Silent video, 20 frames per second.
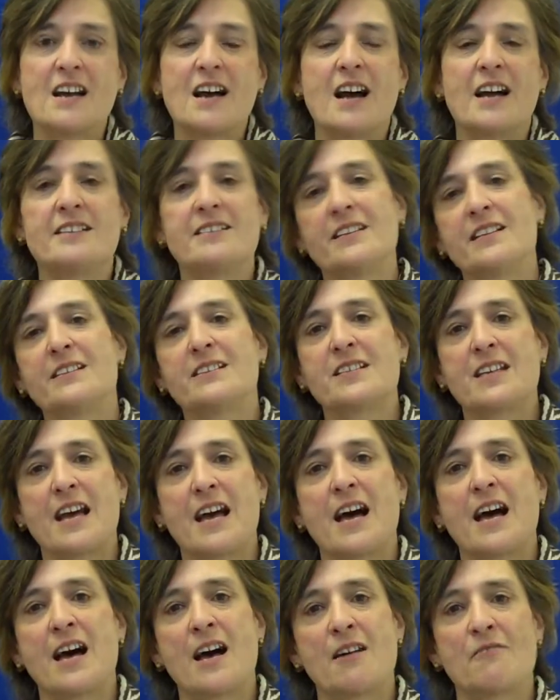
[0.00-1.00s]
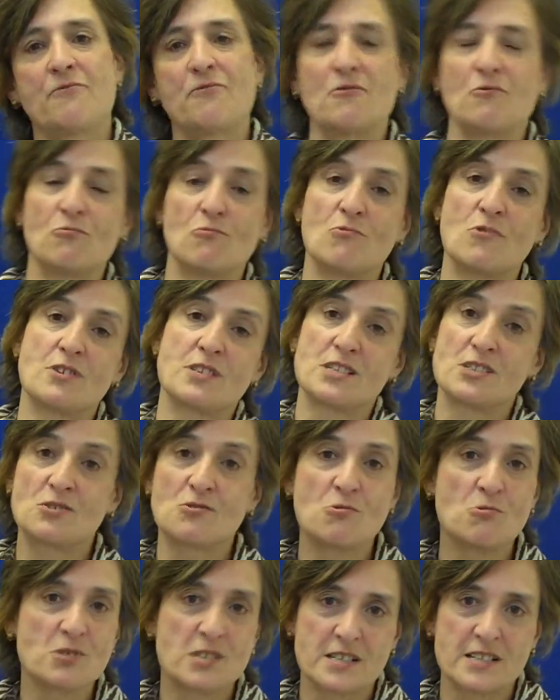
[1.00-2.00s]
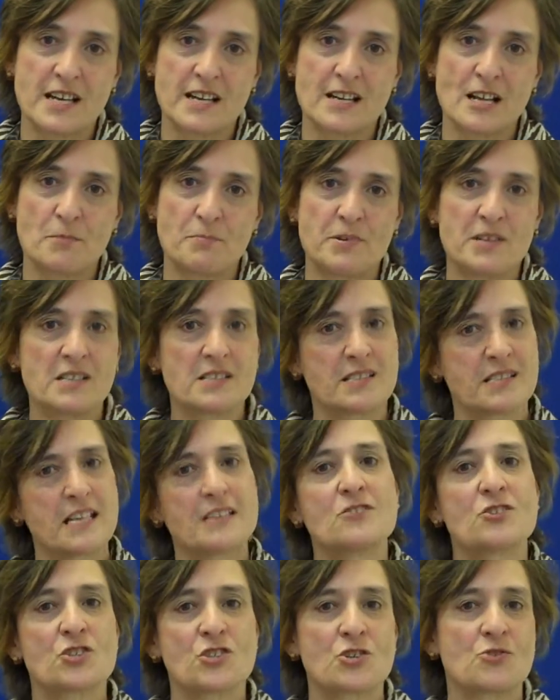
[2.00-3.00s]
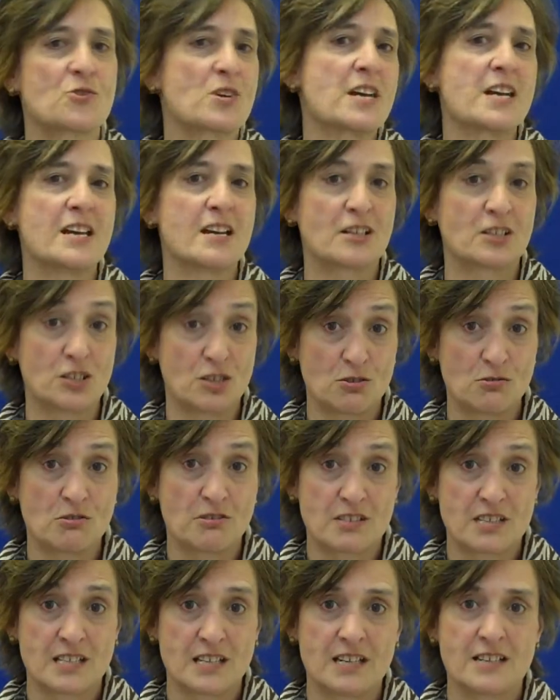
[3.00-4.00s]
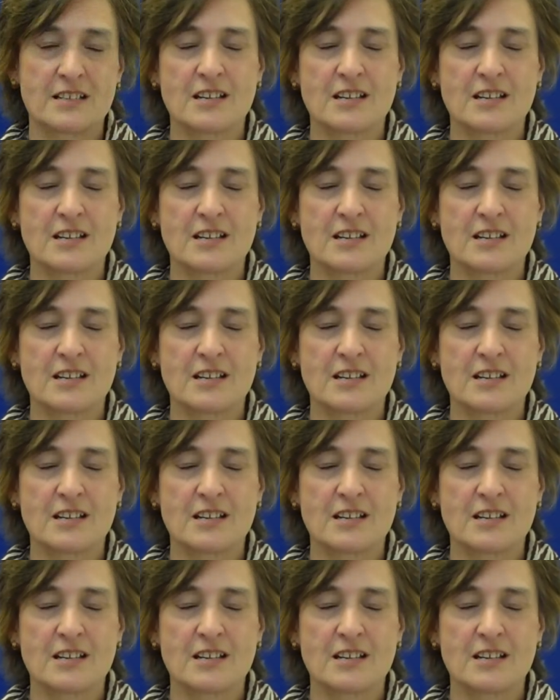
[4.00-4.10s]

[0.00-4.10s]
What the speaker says: I need to have what is called in NLP sensory acuity.